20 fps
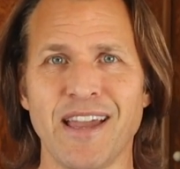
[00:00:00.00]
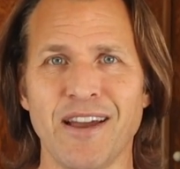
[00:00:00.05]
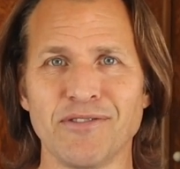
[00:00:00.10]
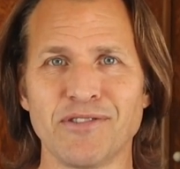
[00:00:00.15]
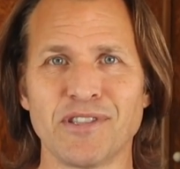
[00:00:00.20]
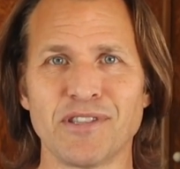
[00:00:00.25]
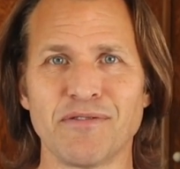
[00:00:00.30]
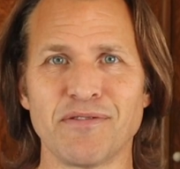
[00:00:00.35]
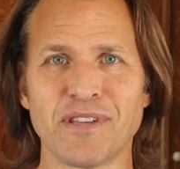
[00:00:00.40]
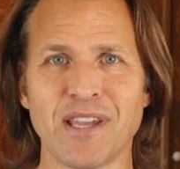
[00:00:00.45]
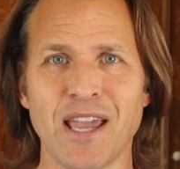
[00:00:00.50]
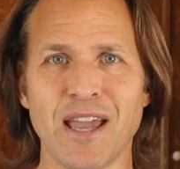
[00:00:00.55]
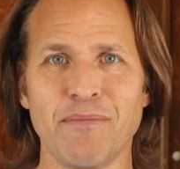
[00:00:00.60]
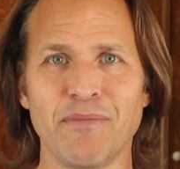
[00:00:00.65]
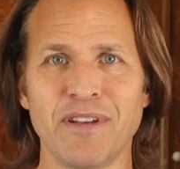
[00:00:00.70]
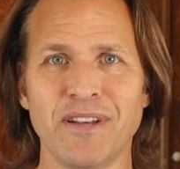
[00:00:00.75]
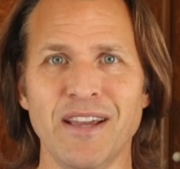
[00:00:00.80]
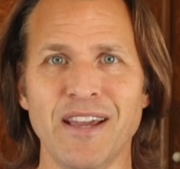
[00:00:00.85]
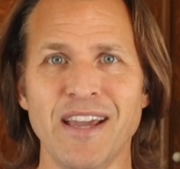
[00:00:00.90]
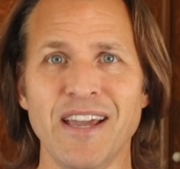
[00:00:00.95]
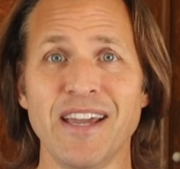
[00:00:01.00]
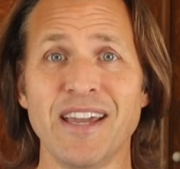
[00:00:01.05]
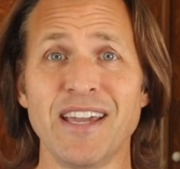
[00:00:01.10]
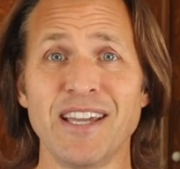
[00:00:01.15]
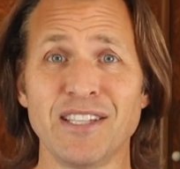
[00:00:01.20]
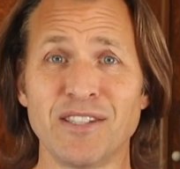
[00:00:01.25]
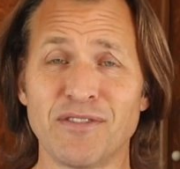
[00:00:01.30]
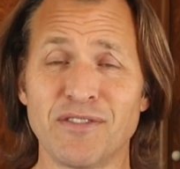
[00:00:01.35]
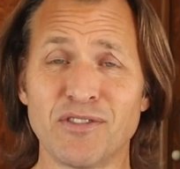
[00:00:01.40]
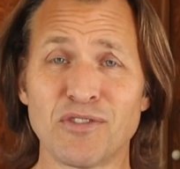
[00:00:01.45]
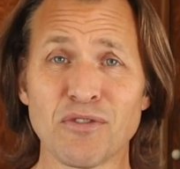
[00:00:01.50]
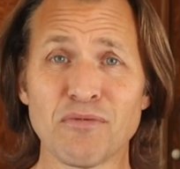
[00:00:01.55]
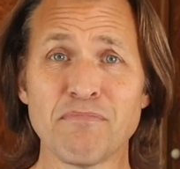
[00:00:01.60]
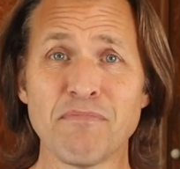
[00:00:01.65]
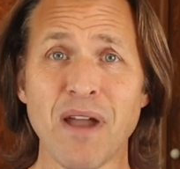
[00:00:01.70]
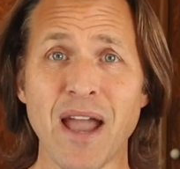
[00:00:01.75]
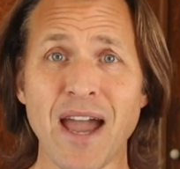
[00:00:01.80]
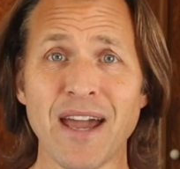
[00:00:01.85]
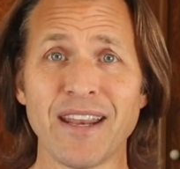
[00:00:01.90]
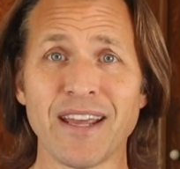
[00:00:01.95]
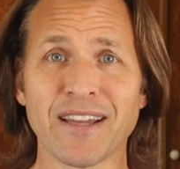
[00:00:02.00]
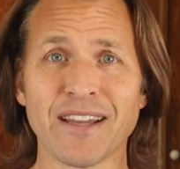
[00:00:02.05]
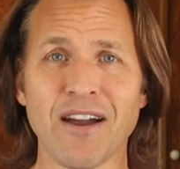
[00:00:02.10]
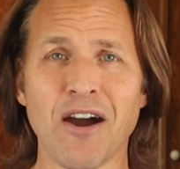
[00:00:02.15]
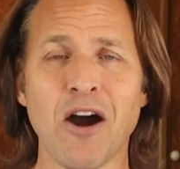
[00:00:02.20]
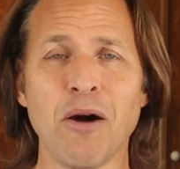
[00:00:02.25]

ounces of salmon is dramatic,